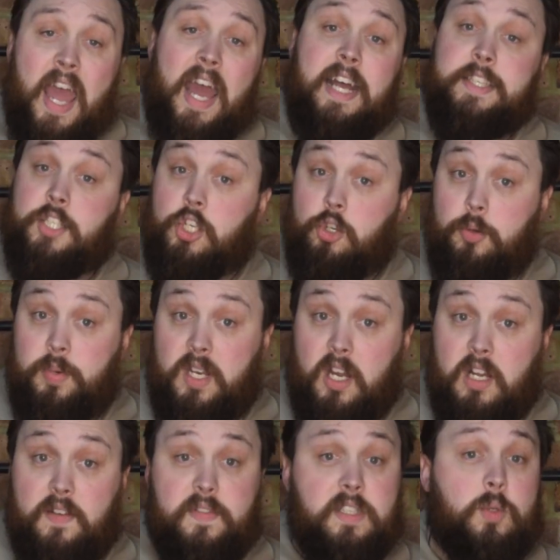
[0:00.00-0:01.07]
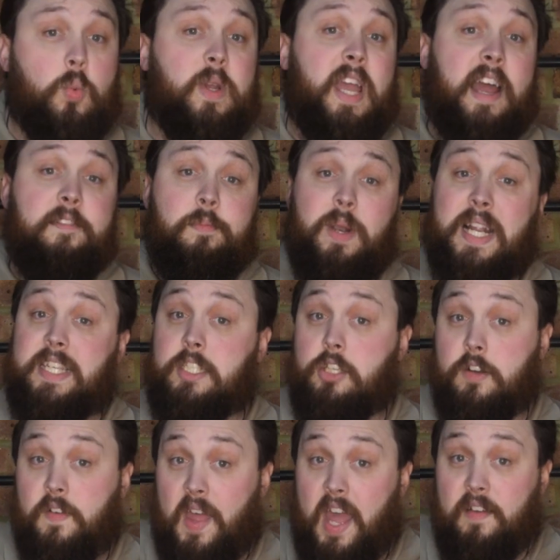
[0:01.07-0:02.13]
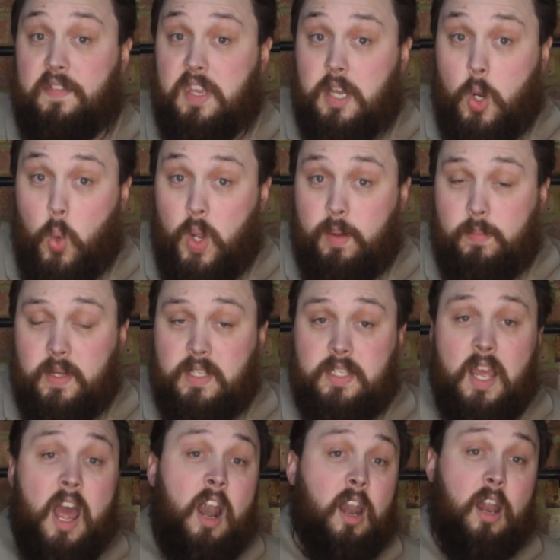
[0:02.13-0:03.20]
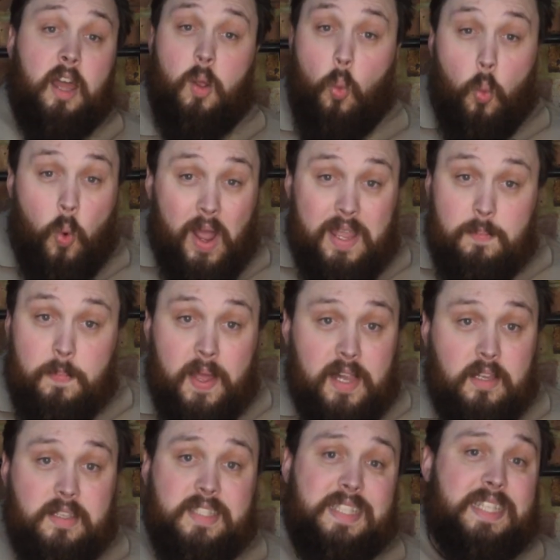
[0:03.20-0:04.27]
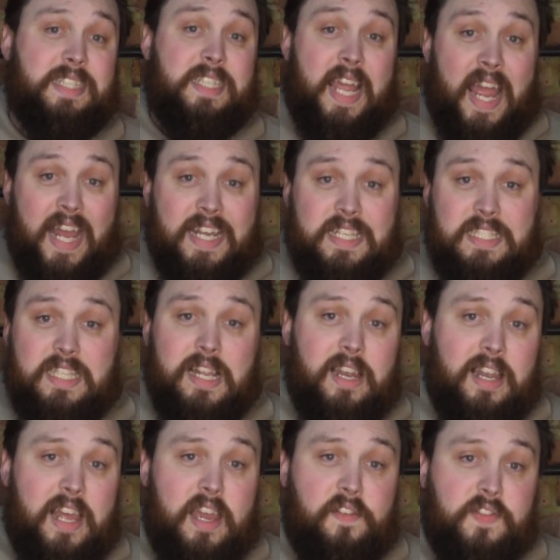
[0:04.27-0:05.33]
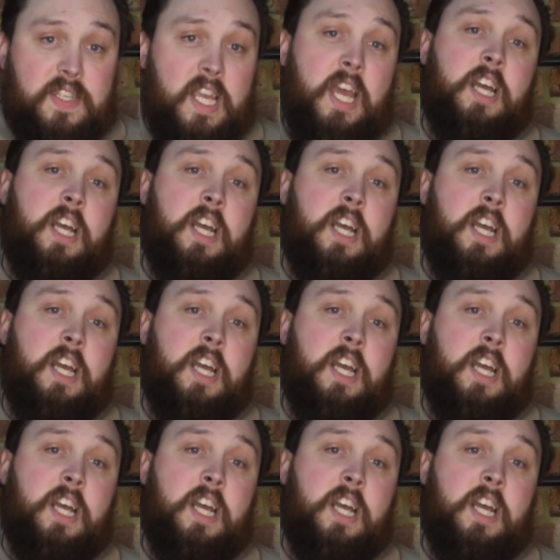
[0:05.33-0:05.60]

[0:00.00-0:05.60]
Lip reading: As scuba divers, we have plenty of heavy equipment like weight belts and tanks to lift,